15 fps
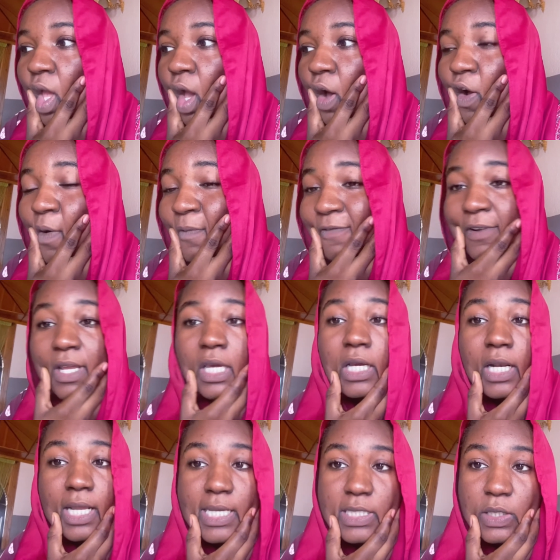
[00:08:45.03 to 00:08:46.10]
hopefully it
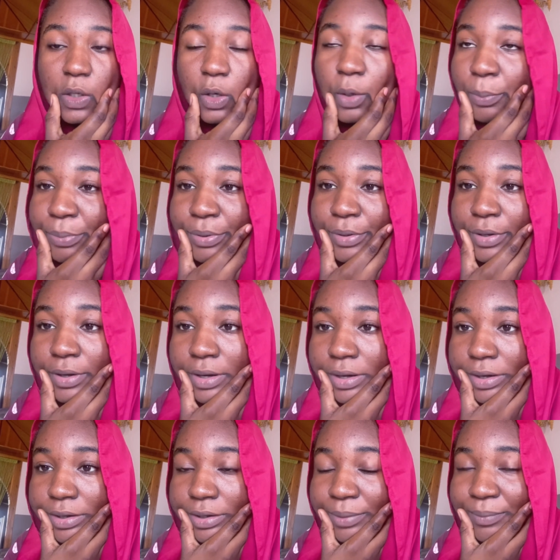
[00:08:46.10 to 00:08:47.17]
clears up
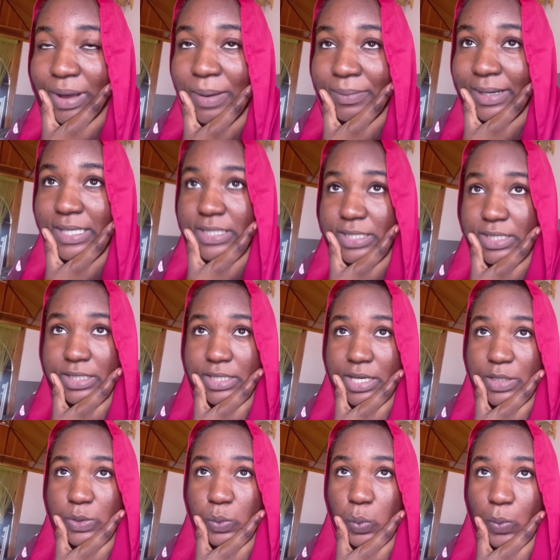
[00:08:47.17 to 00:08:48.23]
um i'm in
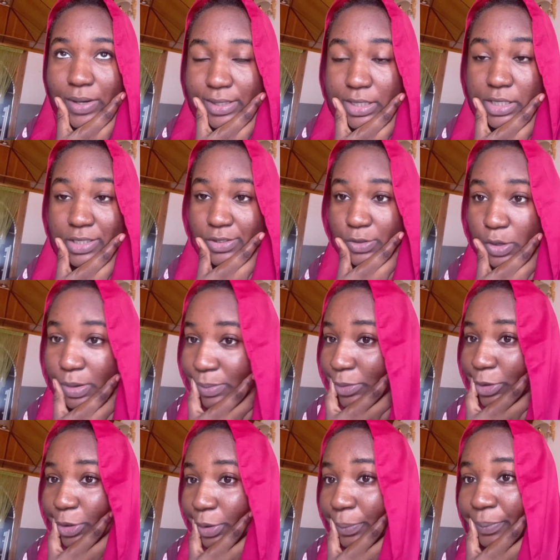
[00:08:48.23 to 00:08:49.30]
sister's wedding is coming
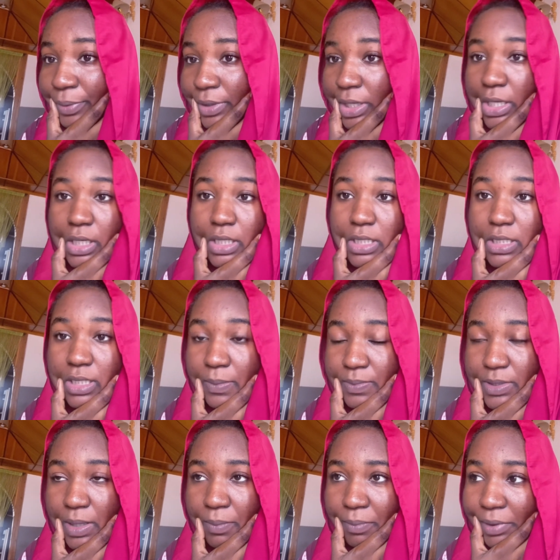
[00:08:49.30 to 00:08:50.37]
up in
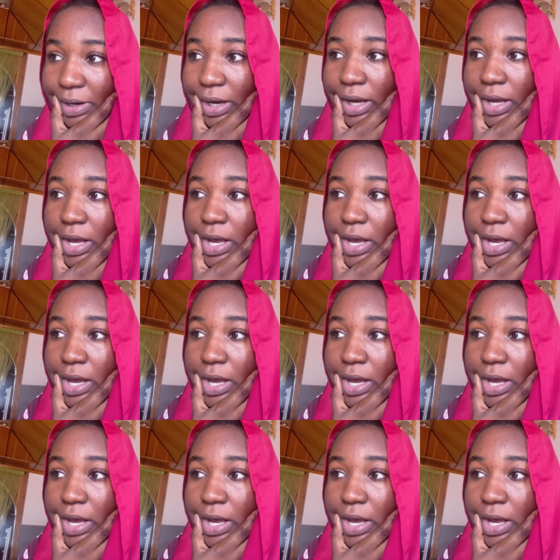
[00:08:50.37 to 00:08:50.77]
september